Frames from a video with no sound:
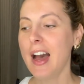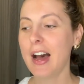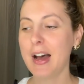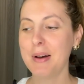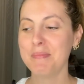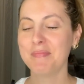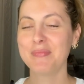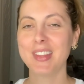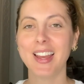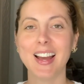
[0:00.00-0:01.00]
Um,
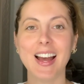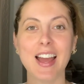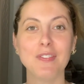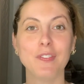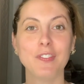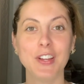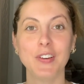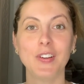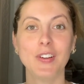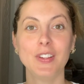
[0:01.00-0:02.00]
I
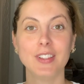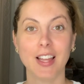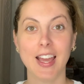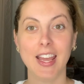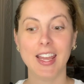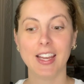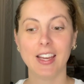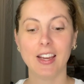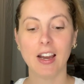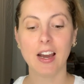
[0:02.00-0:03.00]
feel
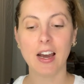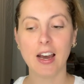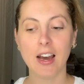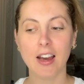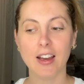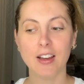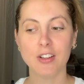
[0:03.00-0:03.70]
like uh,